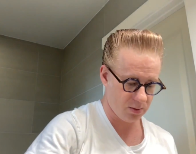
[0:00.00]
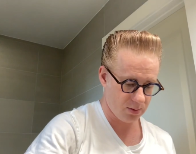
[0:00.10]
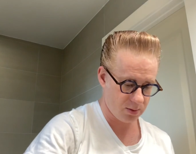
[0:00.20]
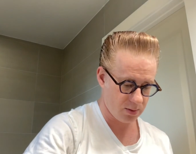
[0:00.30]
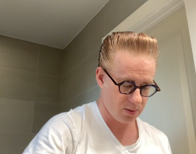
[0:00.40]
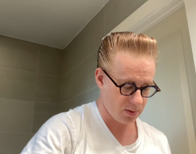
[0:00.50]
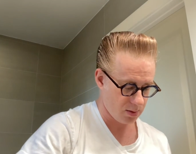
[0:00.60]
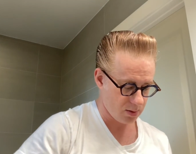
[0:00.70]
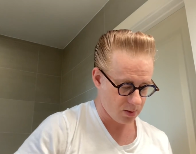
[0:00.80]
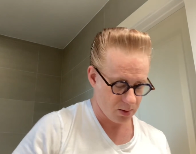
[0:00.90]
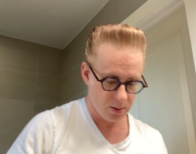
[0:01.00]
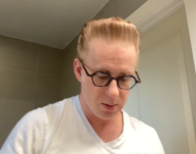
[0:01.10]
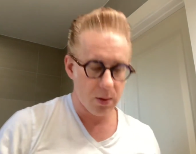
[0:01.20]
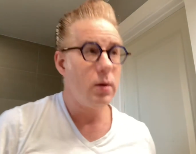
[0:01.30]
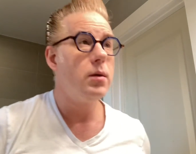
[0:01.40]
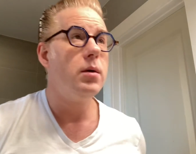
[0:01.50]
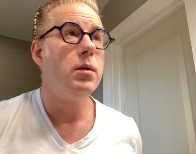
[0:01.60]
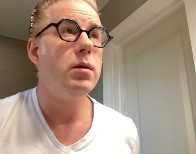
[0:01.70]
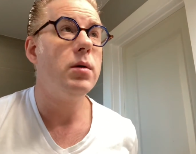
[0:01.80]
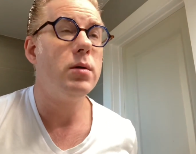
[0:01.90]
Nobody speaks.